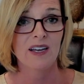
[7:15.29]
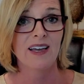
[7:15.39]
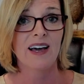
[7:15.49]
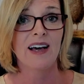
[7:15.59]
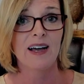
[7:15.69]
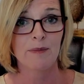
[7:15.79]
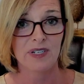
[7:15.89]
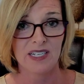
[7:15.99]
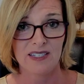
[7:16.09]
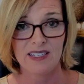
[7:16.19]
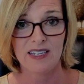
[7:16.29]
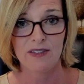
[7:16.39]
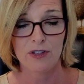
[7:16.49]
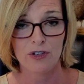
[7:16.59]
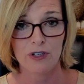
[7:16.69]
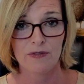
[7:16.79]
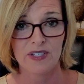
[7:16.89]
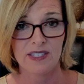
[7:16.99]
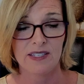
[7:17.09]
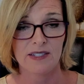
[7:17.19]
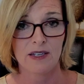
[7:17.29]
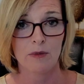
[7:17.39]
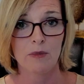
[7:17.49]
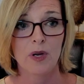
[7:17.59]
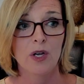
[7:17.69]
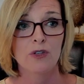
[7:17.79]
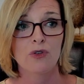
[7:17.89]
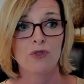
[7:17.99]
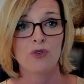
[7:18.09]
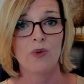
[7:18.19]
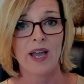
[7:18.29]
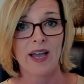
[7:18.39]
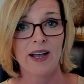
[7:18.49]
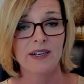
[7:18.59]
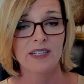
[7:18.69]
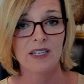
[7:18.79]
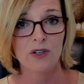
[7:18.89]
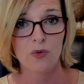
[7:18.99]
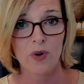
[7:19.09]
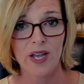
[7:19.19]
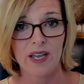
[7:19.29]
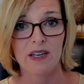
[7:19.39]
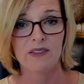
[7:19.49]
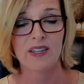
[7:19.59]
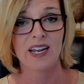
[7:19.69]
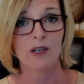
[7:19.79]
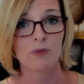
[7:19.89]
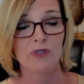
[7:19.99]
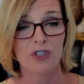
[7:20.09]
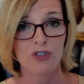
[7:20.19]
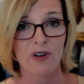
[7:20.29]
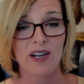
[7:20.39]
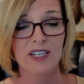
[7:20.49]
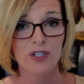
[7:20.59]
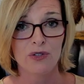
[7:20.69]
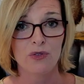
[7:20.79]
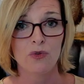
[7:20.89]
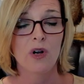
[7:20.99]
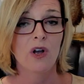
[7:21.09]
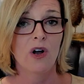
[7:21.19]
calmness in the nervous system so you act in a way that helps to try to